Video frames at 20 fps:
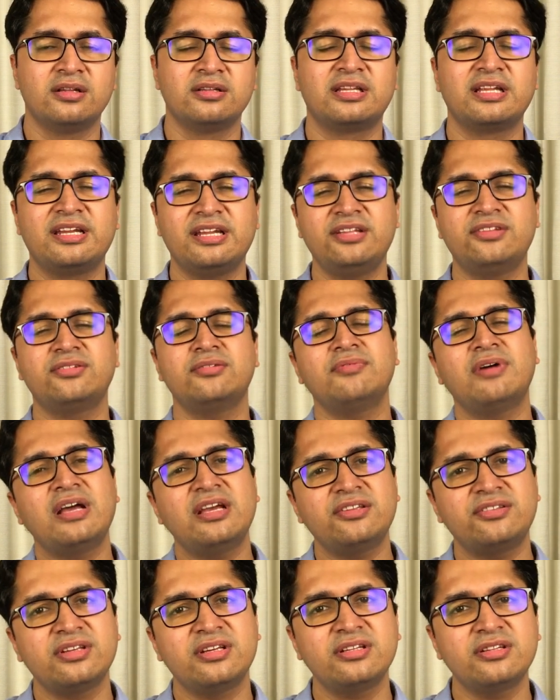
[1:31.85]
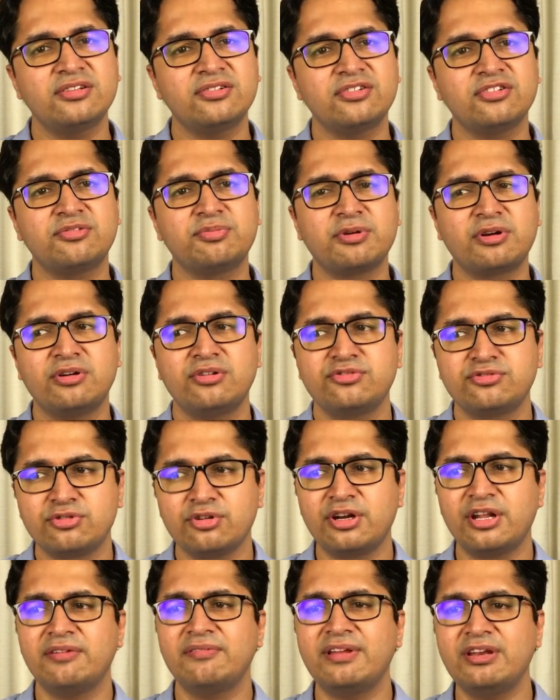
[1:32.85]
The reason why I say this is because
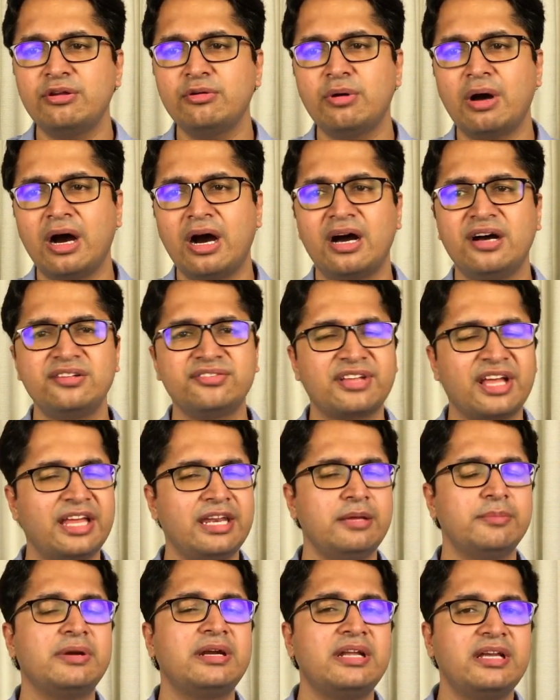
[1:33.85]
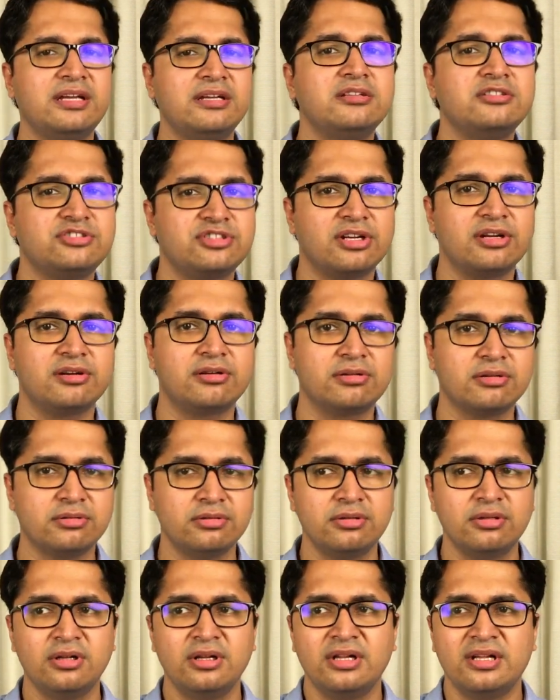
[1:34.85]
today, when you ask anybody in
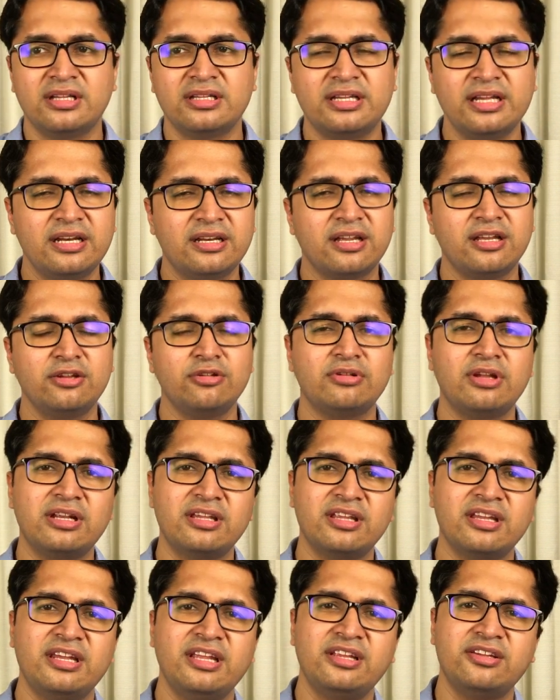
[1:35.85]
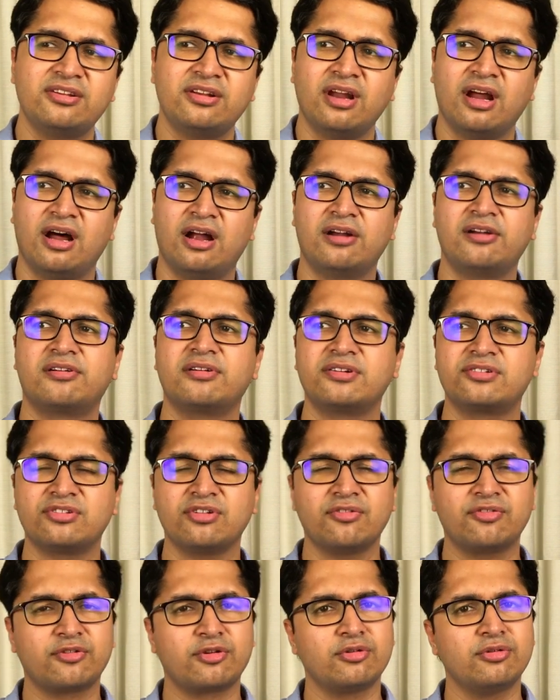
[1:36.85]
general, they'll tell you that they need hundreds
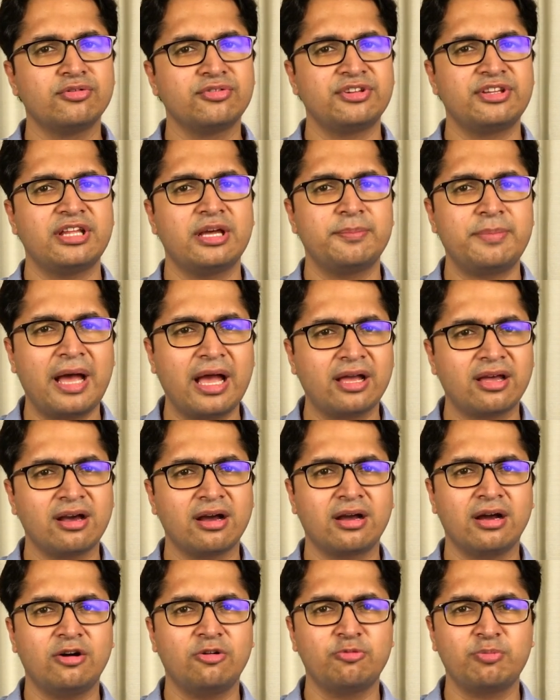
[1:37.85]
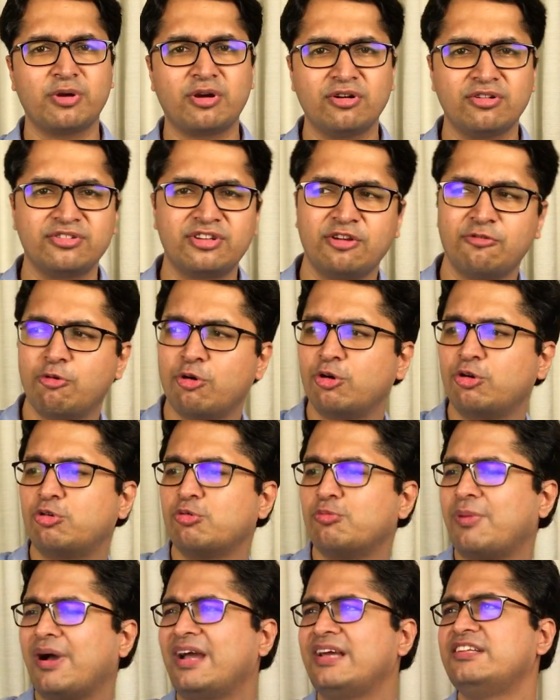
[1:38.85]
of crores in their bank account because they want to
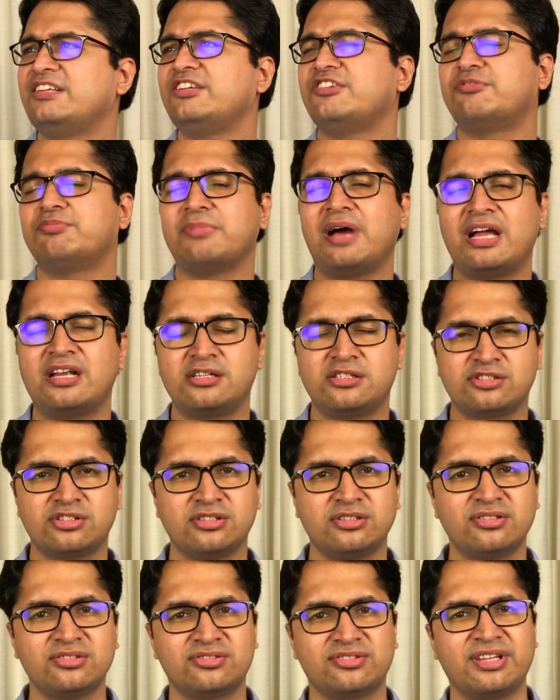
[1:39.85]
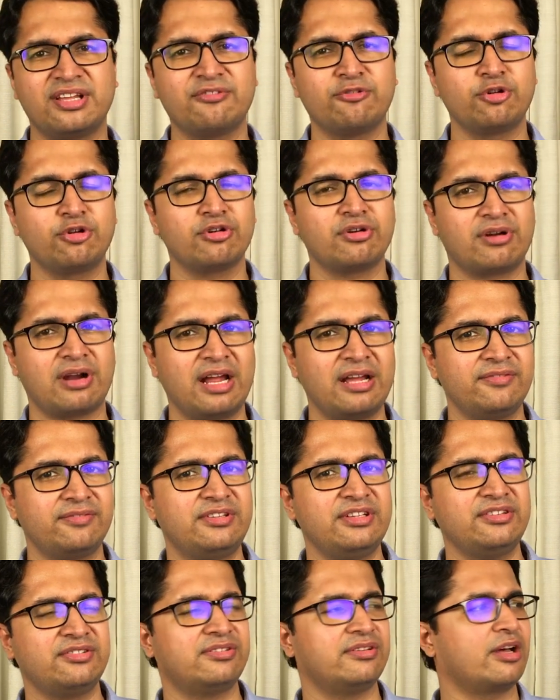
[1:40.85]
buy these mansions, they want to drive
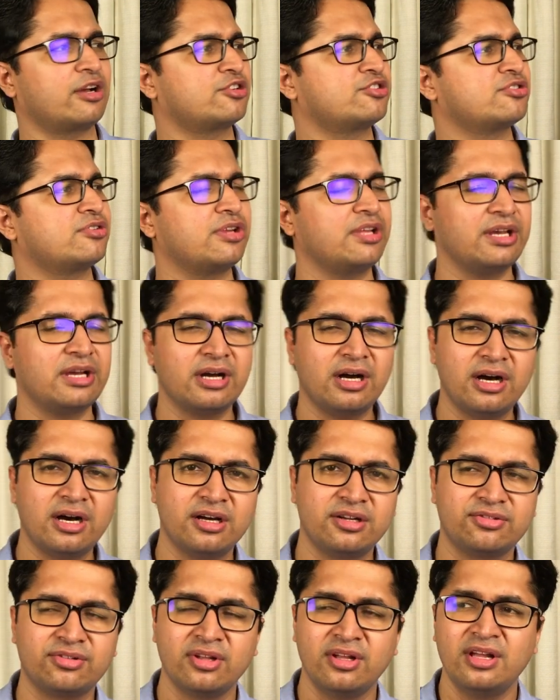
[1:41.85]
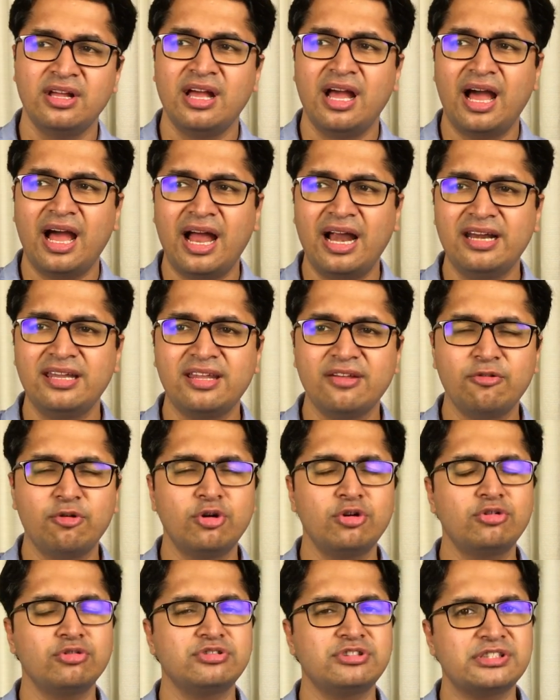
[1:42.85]
these luxury cars, and they
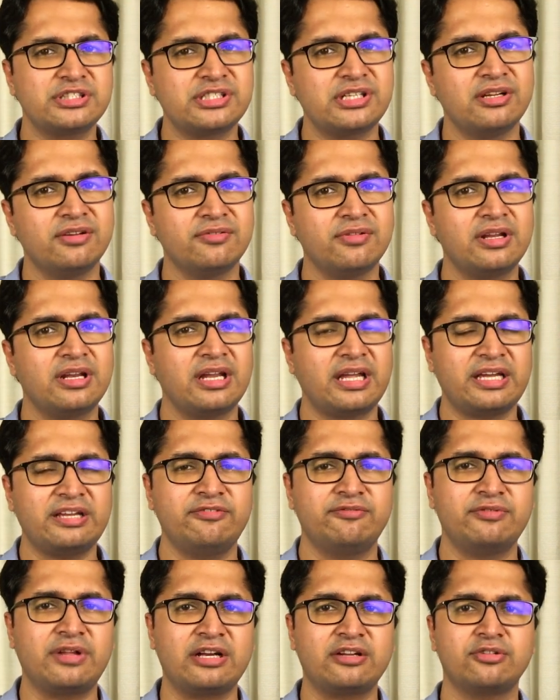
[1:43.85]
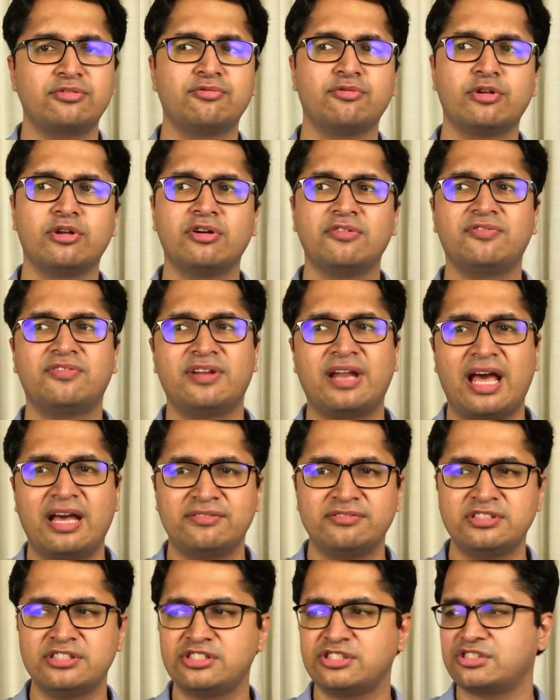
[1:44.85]
want to just live a life that is full of
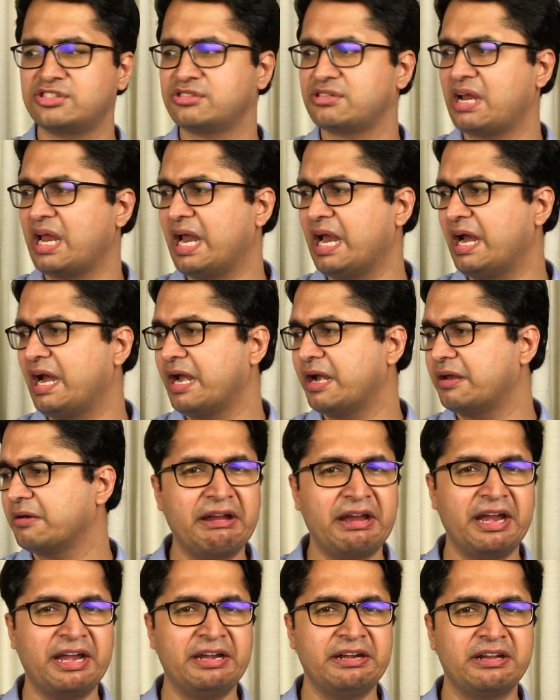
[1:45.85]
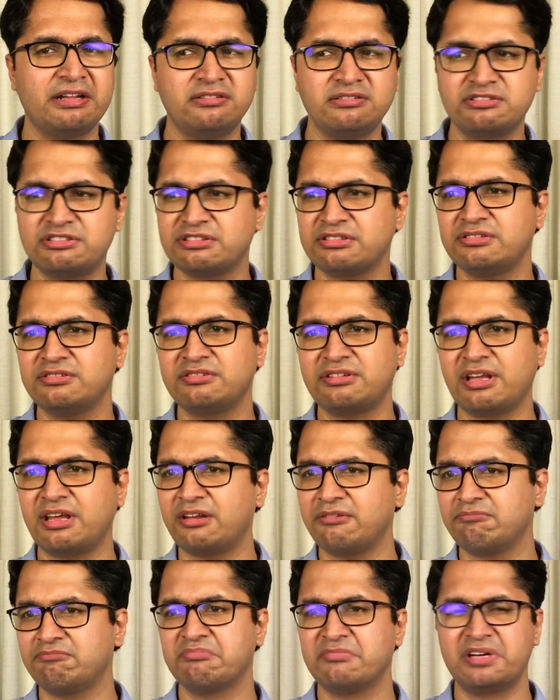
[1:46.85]
lavish and indulgence
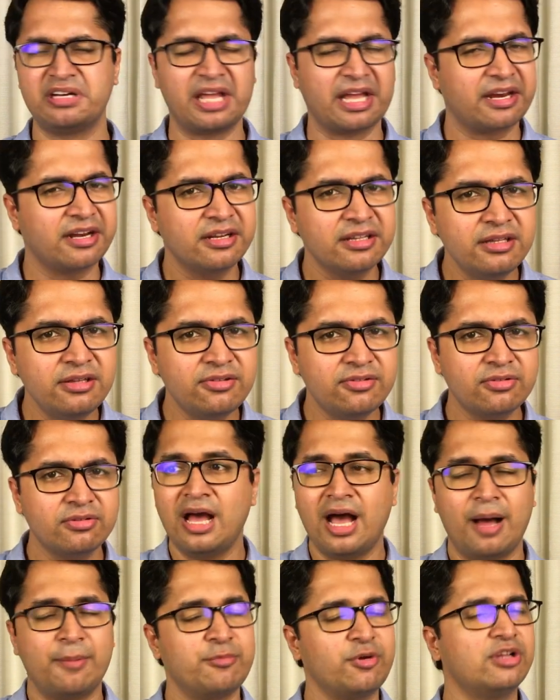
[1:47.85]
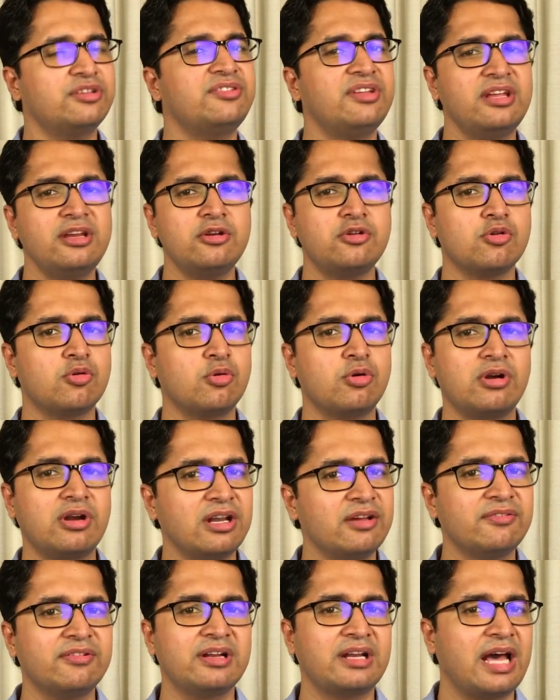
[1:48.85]
and decadence. I'm not saying don't
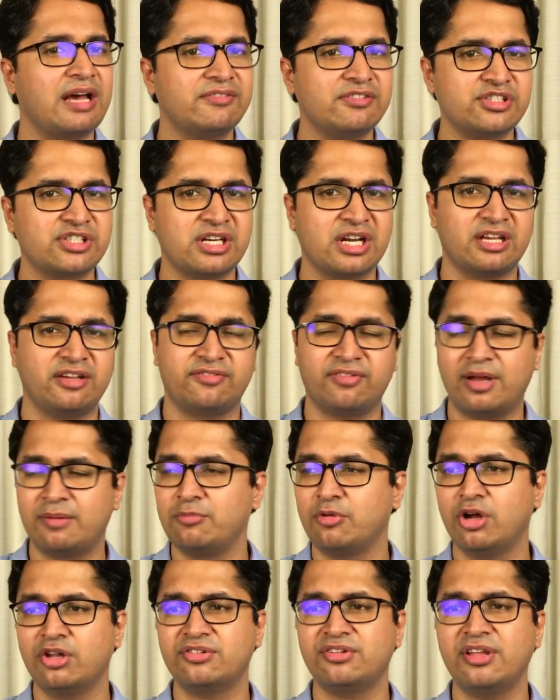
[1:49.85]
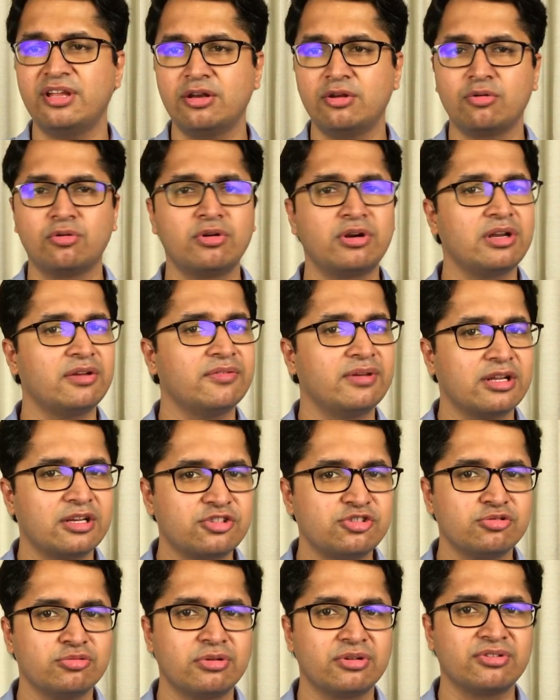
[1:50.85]
live a lavish life. I'm not saying don't live a
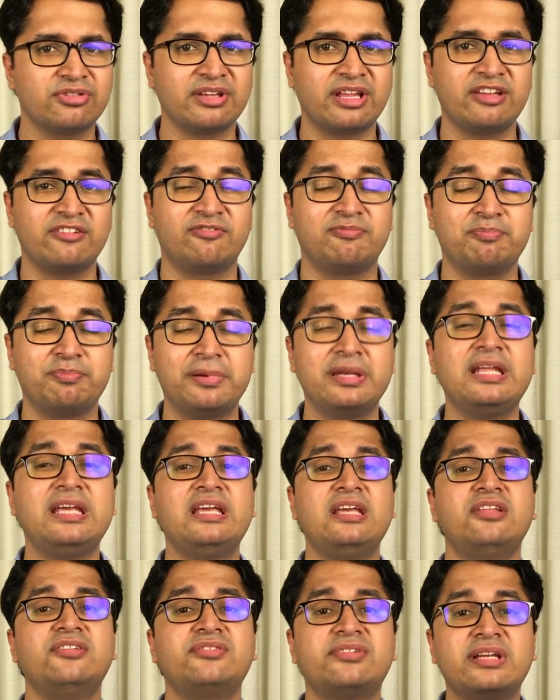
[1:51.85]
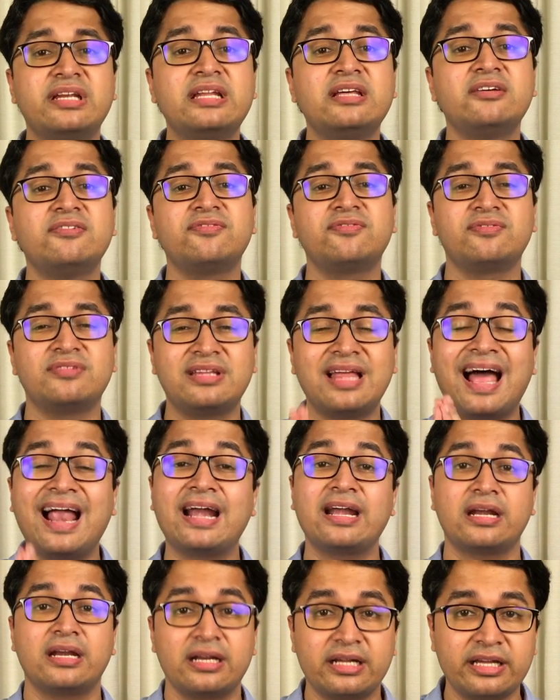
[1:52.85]
luxurious life. Please live
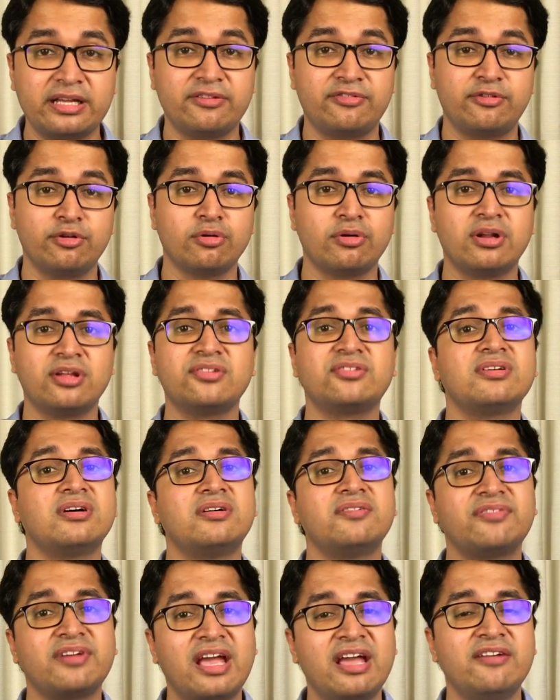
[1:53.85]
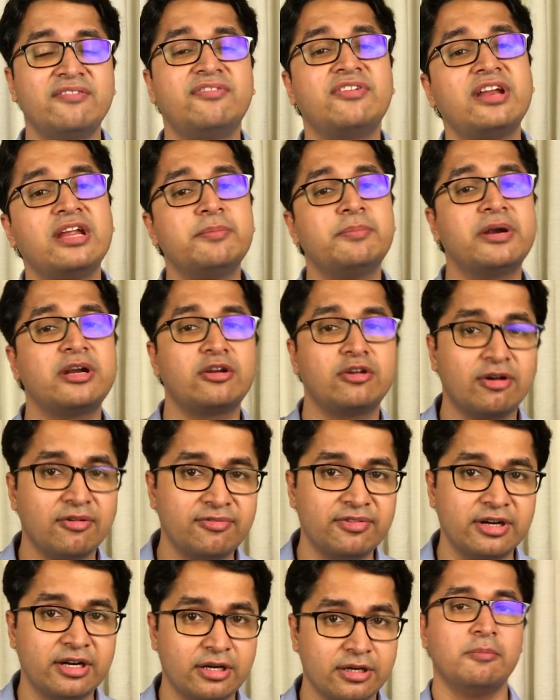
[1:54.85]
that life. You deserve every bit of
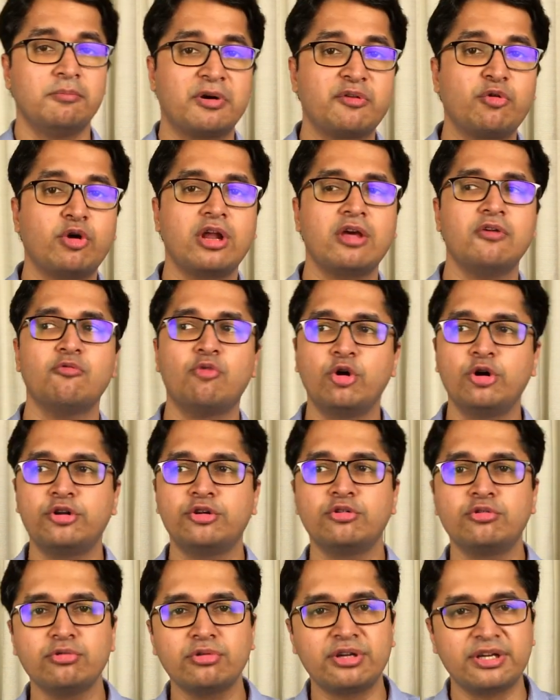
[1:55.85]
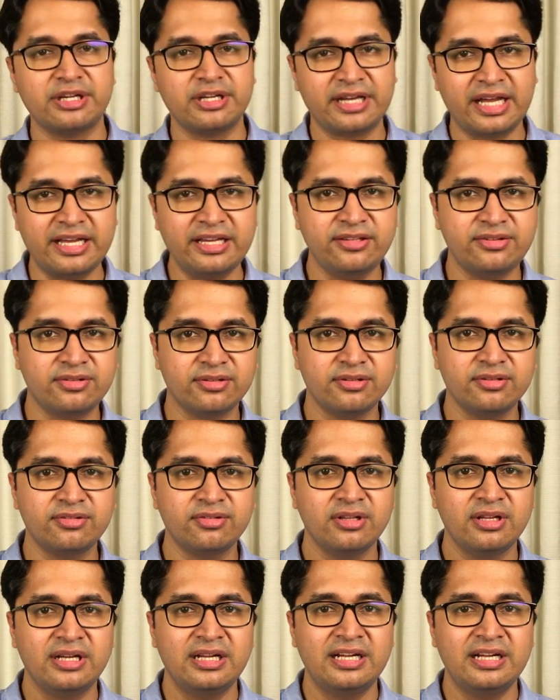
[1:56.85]
it. But what I want you to realize is